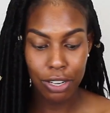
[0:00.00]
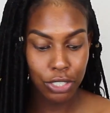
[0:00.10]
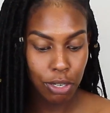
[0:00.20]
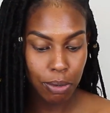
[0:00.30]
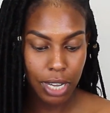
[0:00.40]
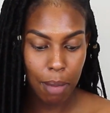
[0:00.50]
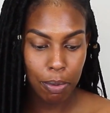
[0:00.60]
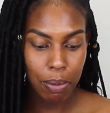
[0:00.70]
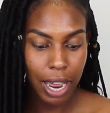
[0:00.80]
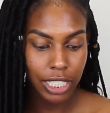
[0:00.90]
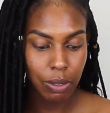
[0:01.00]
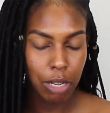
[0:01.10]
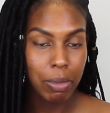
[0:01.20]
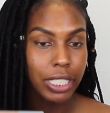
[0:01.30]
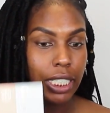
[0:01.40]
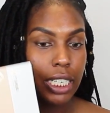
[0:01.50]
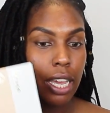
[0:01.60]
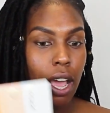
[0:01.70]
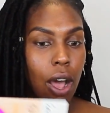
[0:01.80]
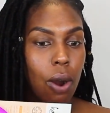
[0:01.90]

Now, there's a couple products I want to mention